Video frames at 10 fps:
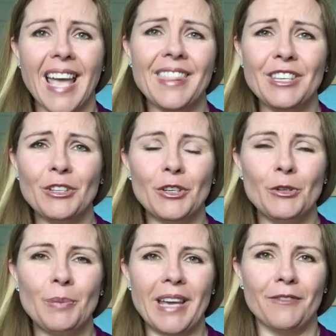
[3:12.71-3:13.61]
and you know
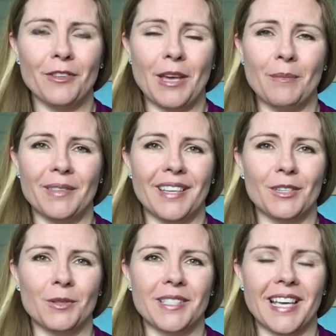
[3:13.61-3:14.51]
you pay for them, but then
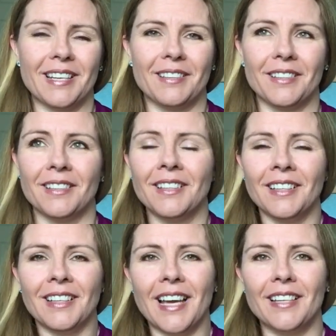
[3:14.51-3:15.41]
towards the end of the
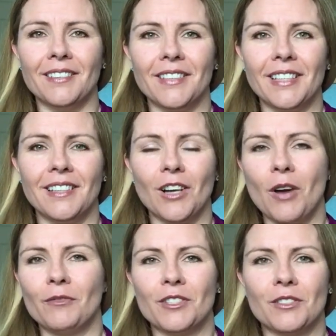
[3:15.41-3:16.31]
end of the
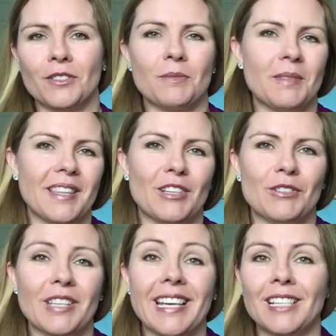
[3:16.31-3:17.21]
conference or something,
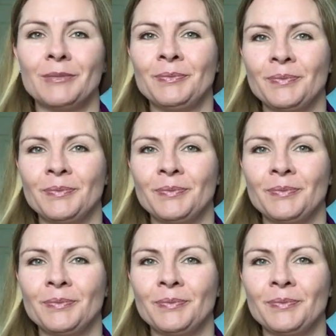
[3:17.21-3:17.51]
there's like